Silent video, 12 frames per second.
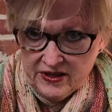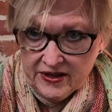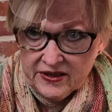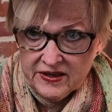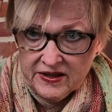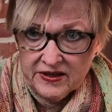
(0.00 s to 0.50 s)

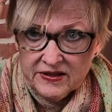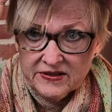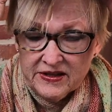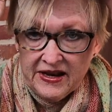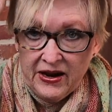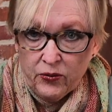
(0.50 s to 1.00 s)
like this,
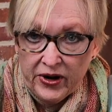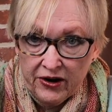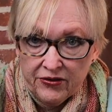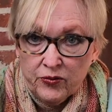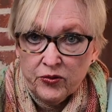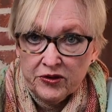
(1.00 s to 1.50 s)
and I wear
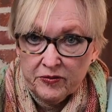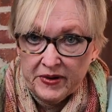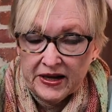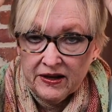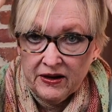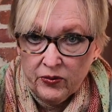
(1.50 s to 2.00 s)

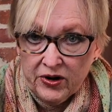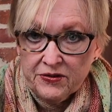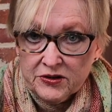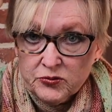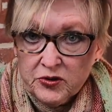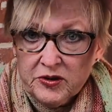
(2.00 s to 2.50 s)

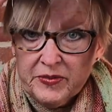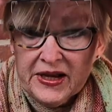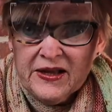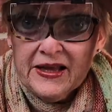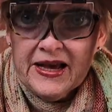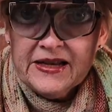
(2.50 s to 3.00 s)
this with my
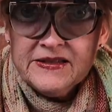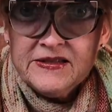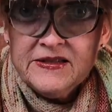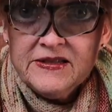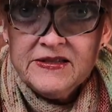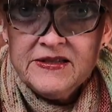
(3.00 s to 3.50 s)

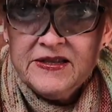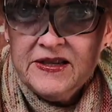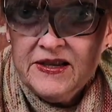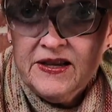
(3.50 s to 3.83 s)
glasses,